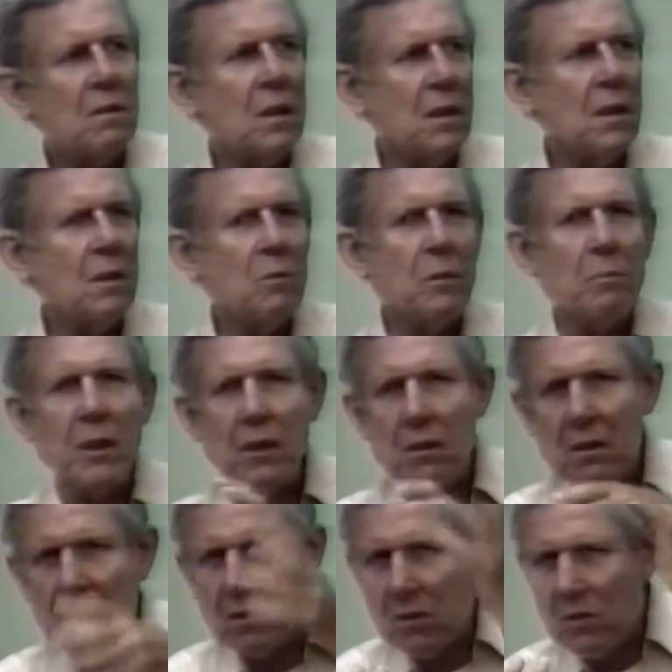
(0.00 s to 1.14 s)
there were
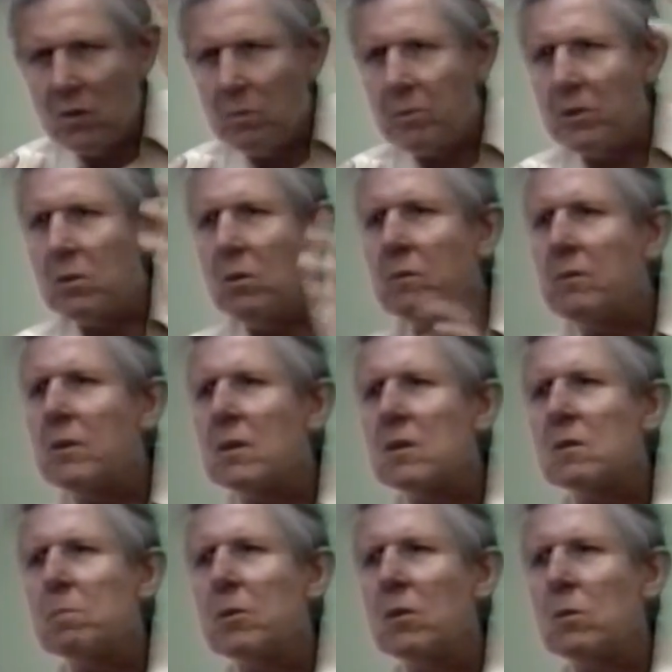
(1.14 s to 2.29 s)
made in the supernova
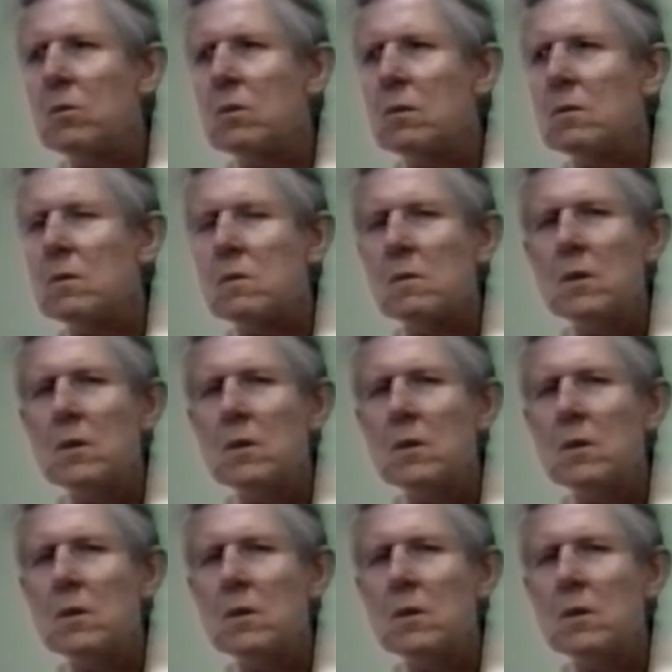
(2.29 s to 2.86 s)
explosions